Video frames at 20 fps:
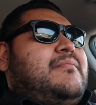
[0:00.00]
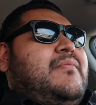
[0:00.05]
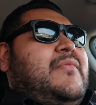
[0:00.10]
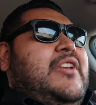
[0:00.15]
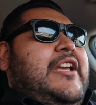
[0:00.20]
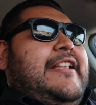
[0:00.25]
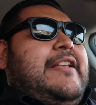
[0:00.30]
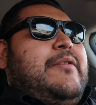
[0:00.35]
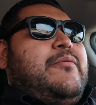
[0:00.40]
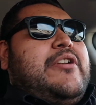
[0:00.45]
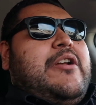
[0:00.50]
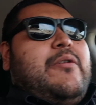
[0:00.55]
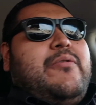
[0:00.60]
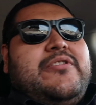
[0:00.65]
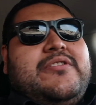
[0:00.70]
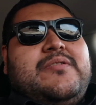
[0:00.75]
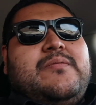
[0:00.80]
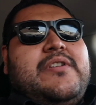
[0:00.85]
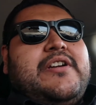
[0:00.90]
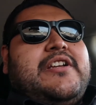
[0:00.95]
And then when I
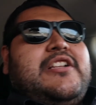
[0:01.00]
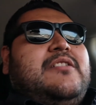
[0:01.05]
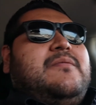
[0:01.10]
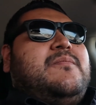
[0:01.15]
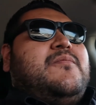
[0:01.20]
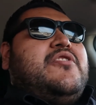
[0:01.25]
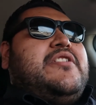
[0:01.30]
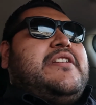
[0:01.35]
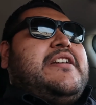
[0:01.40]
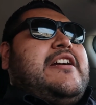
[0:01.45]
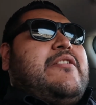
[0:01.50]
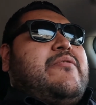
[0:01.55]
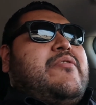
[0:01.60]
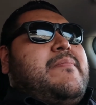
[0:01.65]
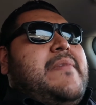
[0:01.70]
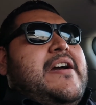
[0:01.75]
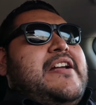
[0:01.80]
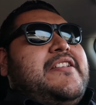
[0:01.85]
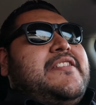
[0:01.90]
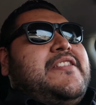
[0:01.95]
went to work in the morning, I
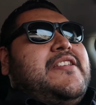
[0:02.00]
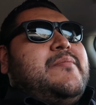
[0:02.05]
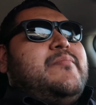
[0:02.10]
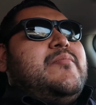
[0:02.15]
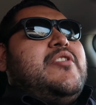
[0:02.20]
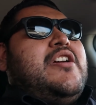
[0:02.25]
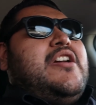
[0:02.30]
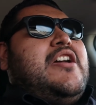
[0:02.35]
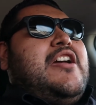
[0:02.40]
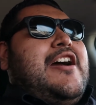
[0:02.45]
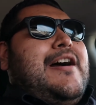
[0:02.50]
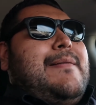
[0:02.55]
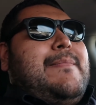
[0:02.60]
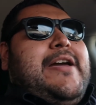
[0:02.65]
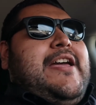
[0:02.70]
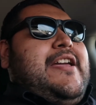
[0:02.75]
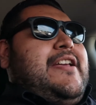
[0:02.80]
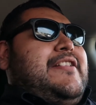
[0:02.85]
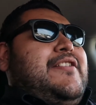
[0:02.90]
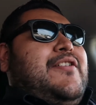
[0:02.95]
reminded them, I'm
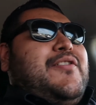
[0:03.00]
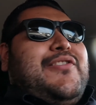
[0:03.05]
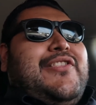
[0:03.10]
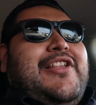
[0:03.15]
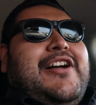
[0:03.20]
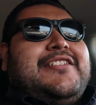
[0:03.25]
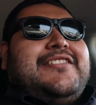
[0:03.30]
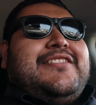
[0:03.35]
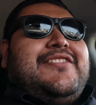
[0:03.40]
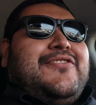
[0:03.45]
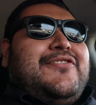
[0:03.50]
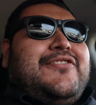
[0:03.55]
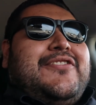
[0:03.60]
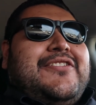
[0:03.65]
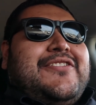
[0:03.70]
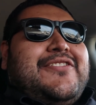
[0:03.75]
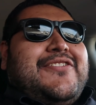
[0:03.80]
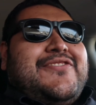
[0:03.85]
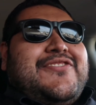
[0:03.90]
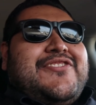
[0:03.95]
like,
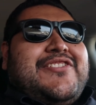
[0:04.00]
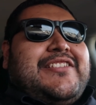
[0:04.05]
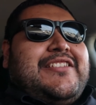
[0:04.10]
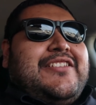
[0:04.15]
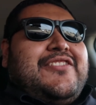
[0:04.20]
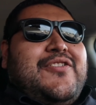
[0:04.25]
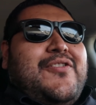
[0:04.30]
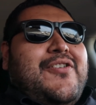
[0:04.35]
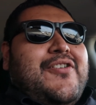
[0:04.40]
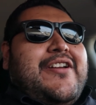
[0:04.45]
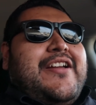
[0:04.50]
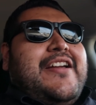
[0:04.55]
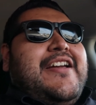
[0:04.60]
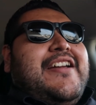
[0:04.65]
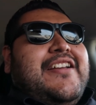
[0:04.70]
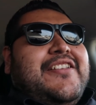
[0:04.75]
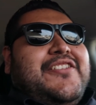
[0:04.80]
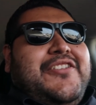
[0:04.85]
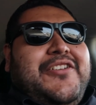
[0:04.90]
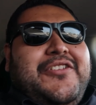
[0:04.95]
don't shut the door.
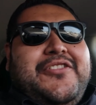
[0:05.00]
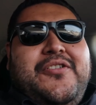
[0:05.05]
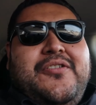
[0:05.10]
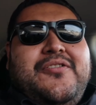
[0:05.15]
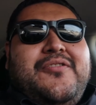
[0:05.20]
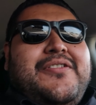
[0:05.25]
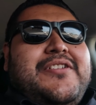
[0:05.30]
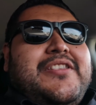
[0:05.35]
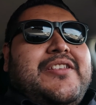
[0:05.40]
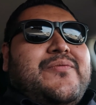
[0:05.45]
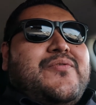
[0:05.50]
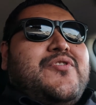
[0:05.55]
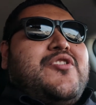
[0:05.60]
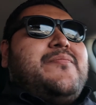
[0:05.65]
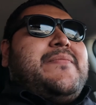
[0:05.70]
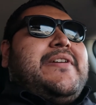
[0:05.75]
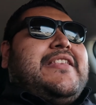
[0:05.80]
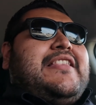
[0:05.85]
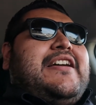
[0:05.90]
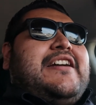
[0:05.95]
You know, don't go in the
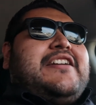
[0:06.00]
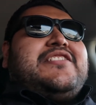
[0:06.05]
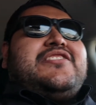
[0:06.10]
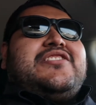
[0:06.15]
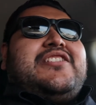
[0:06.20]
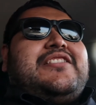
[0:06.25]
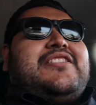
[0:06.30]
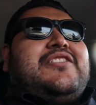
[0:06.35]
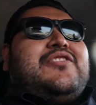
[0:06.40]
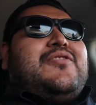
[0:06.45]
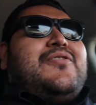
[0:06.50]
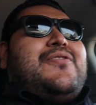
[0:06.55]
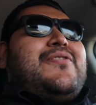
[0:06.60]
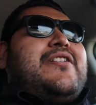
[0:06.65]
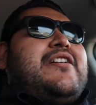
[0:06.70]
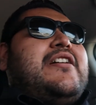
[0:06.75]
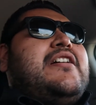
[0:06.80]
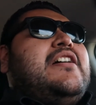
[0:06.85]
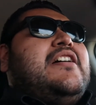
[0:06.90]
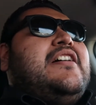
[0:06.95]
room and like shut the
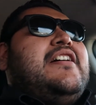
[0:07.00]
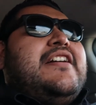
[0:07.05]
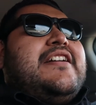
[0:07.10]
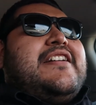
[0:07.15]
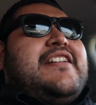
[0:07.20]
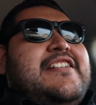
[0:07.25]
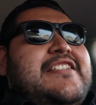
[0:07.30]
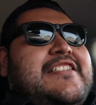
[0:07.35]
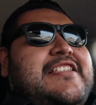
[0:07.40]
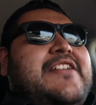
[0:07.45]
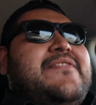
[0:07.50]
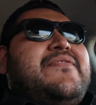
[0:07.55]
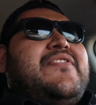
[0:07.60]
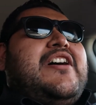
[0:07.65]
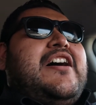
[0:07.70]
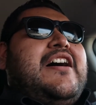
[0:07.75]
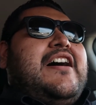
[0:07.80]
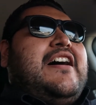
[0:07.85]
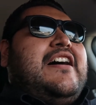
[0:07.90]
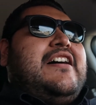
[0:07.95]
door, because if
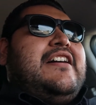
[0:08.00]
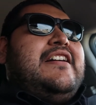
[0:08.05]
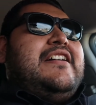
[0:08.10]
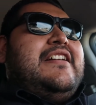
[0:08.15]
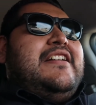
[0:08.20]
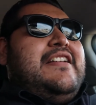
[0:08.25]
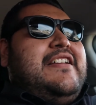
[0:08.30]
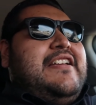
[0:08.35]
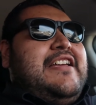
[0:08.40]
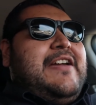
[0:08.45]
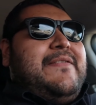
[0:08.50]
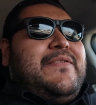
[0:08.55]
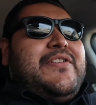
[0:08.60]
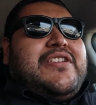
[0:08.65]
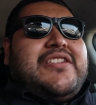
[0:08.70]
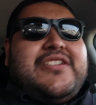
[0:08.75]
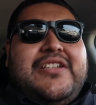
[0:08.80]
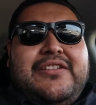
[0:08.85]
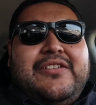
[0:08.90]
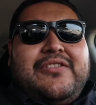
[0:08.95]

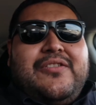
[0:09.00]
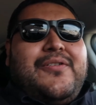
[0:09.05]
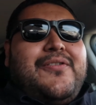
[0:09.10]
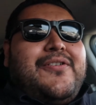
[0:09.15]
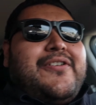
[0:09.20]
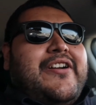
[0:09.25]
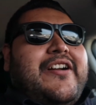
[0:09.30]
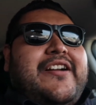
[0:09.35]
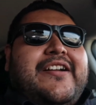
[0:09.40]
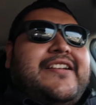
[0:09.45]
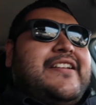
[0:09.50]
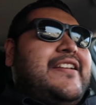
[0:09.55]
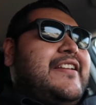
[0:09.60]
you shut the door,